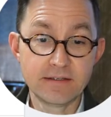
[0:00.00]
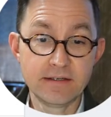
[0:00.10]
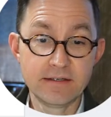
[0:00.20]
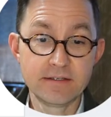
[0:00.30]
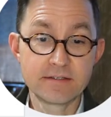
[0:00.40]

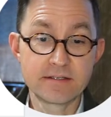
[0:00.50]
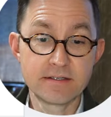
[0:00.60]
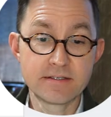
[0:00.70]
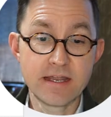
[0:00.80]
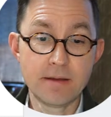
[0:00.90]

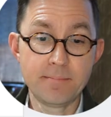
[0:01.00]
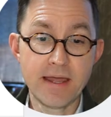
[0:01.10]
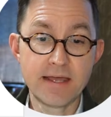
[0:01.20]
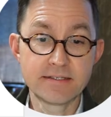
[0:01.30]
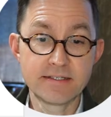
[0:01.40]
is set up
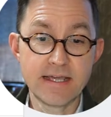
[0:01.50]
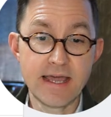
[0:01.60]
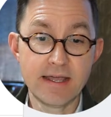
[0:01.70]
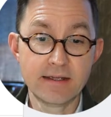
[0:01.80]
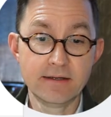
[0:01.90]
as a
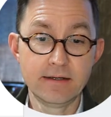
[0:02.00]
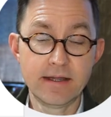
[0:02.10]
tag.